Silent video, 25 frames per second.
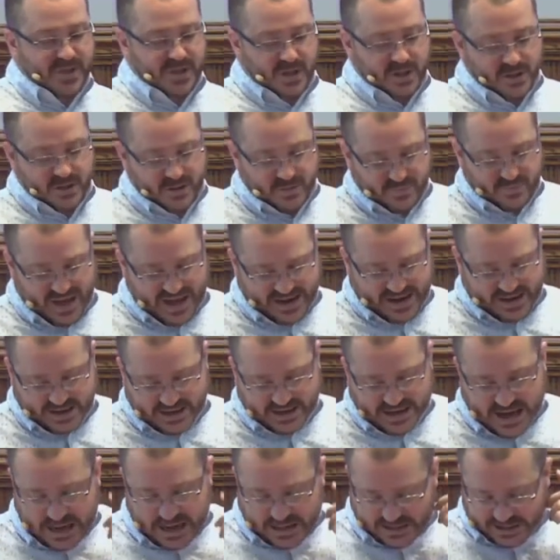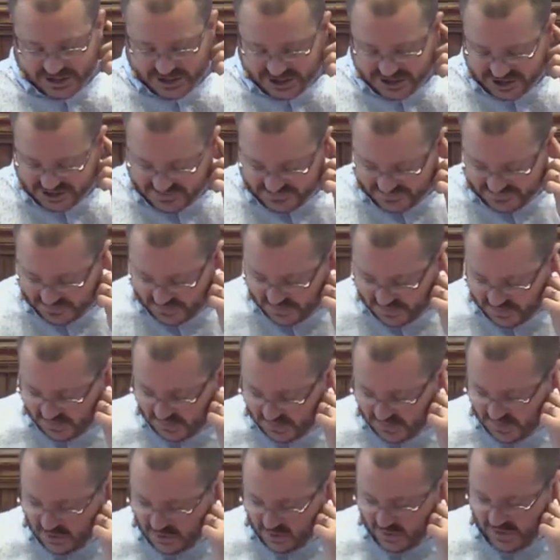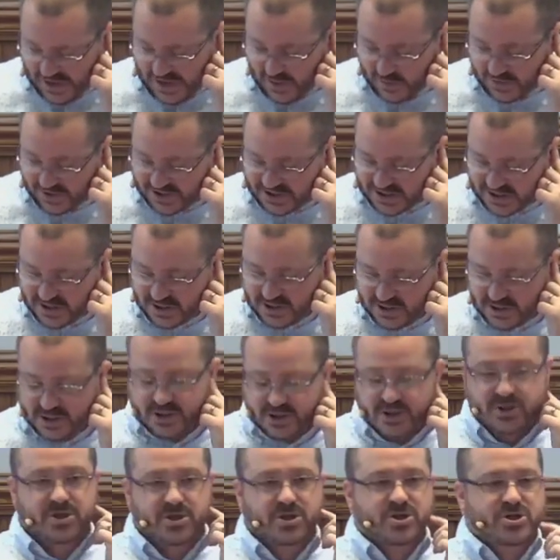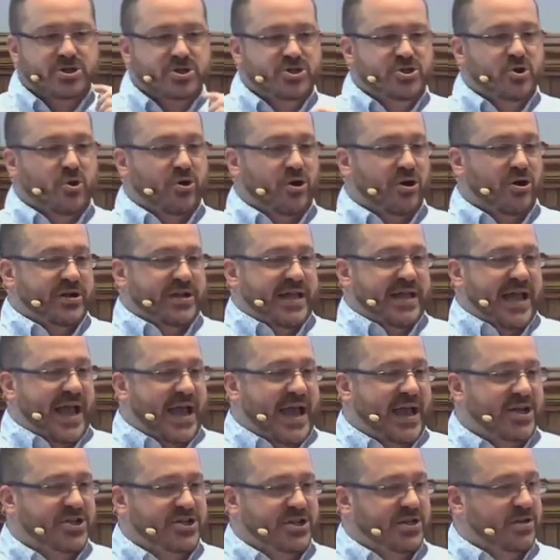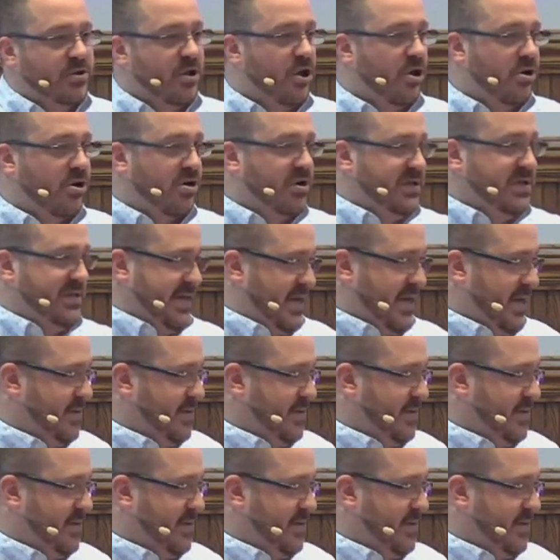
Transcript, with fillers: back in college when I was short on cash and long on time.